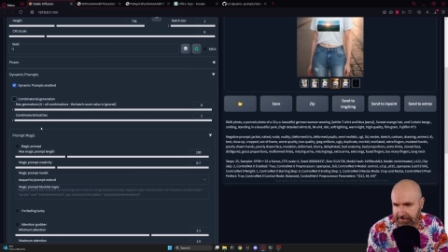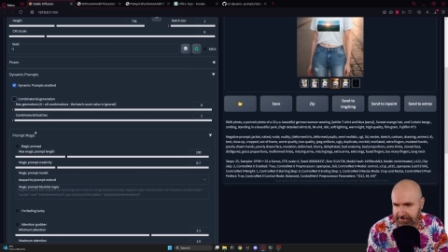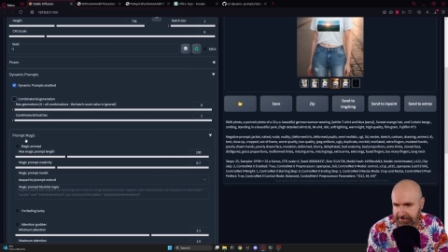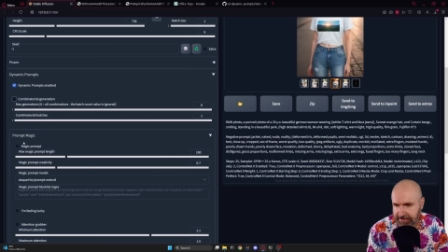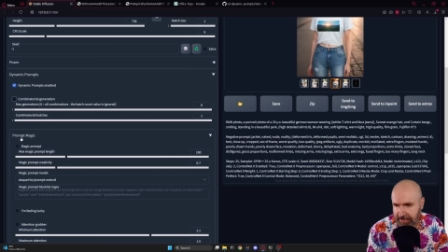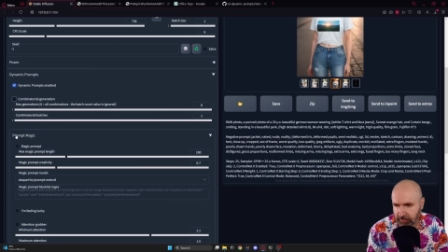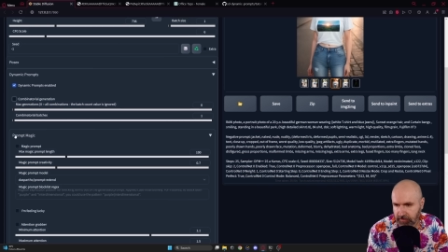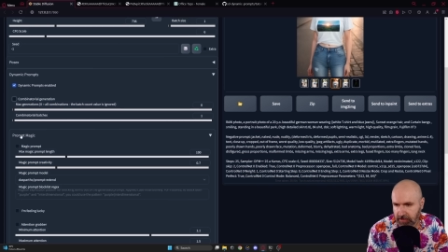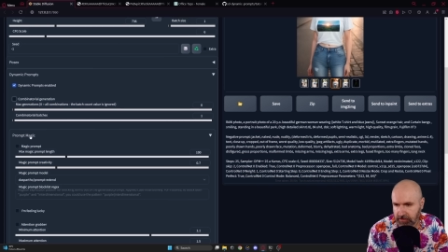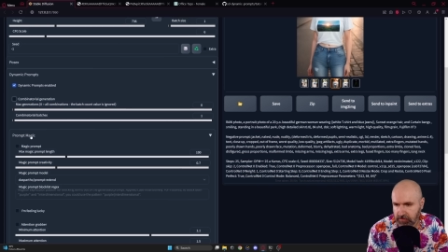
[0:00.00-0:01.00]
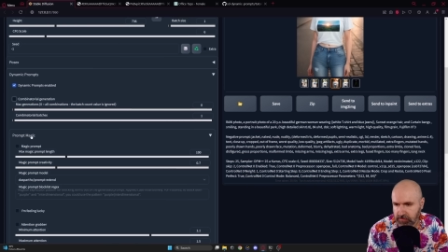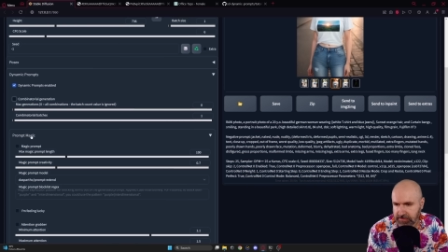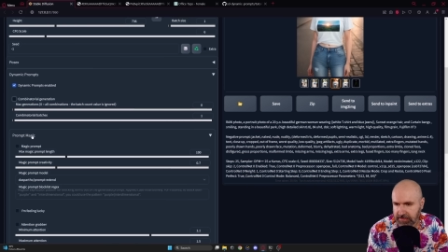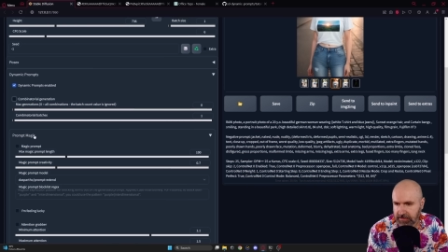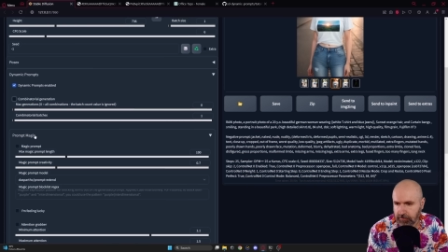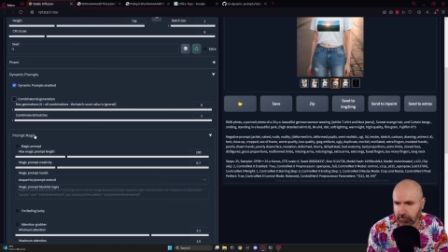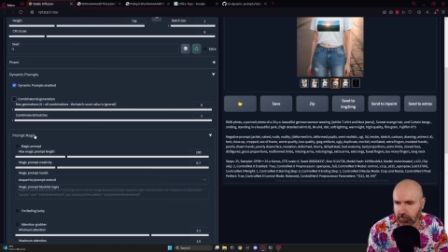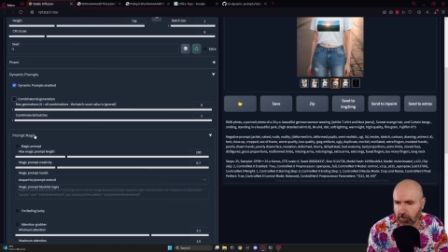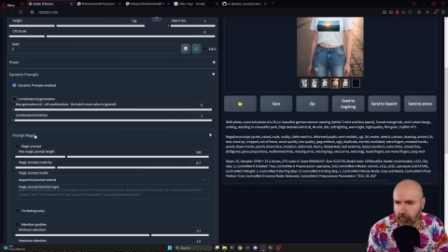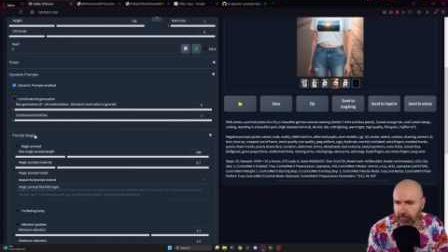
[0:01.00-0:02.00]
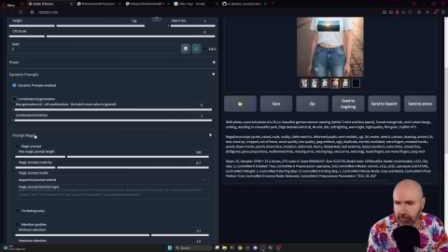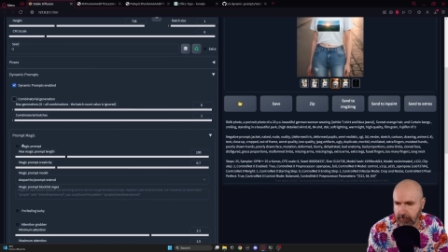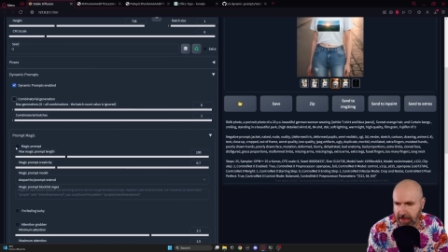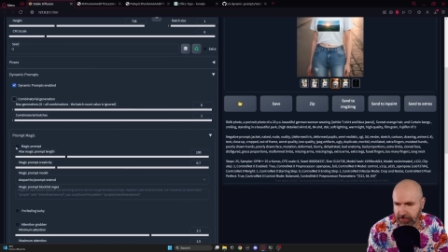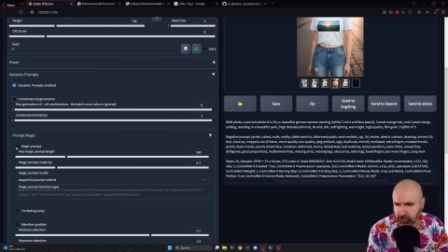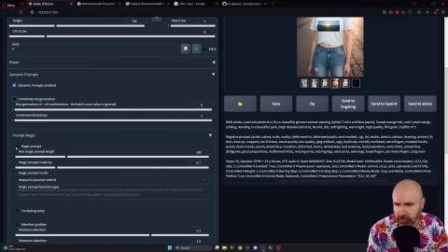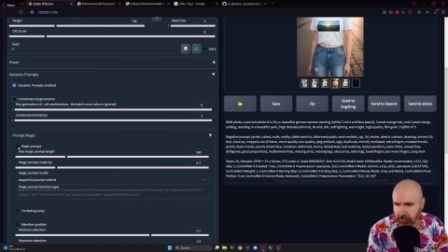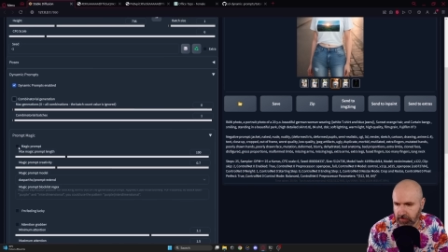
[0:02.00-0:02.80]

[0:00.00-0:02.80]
Instead, we are using the prompt magic.